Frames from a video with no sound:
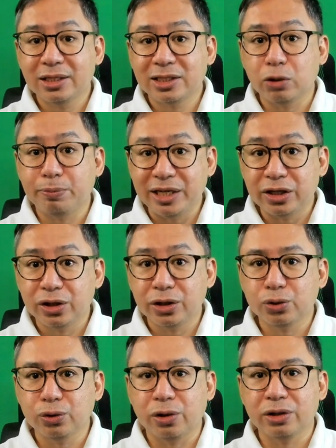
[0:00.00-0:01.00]
is
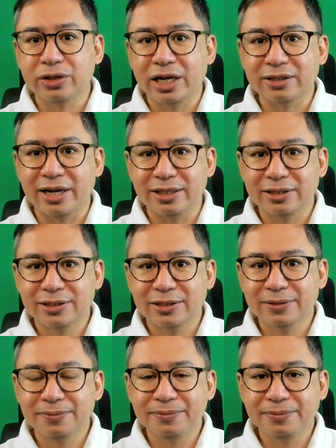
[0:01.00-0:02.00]
superior to contract
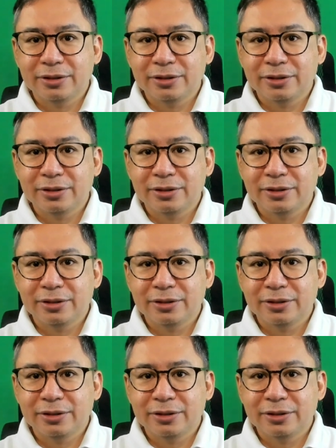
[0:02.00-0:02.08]
rights.